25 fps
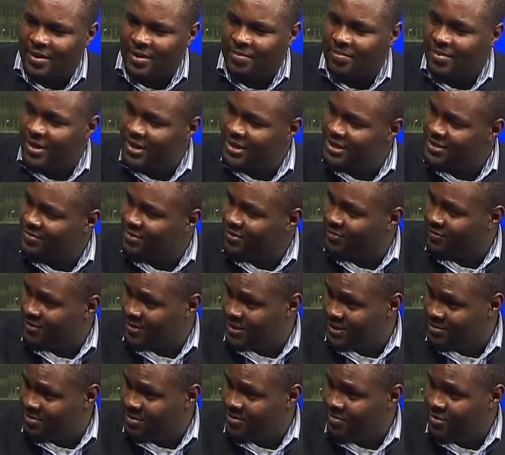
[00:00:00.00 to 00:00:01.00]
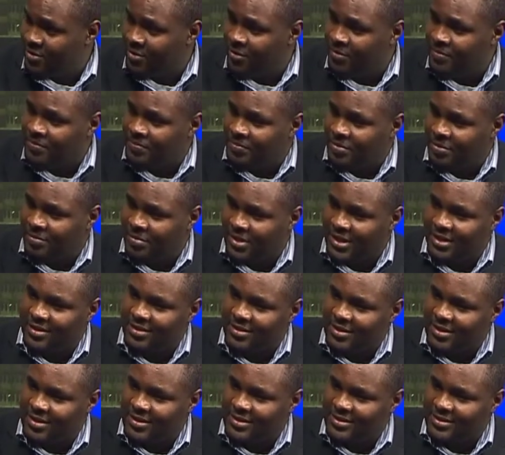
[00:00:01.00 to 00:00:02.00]
punishment for such people, but the
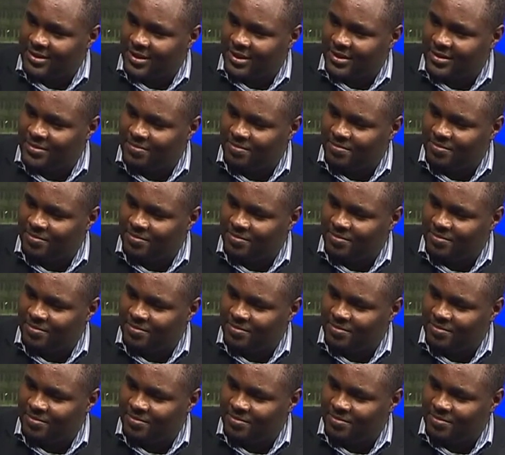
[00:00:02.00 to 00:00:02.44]
thing is that